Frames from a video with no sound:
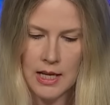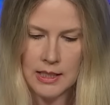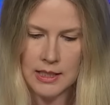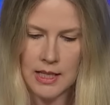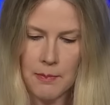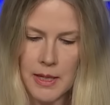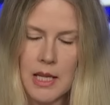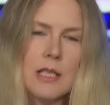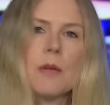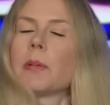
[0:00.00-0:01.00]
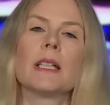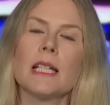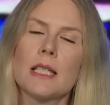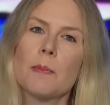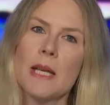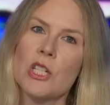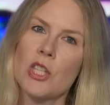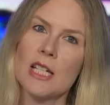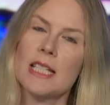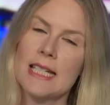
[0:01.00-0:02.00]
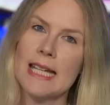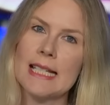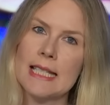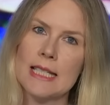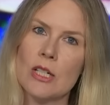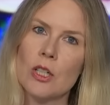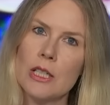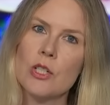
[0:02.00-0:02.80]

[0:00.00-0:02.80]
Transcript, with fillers: stepping into police speech that isn't necessarily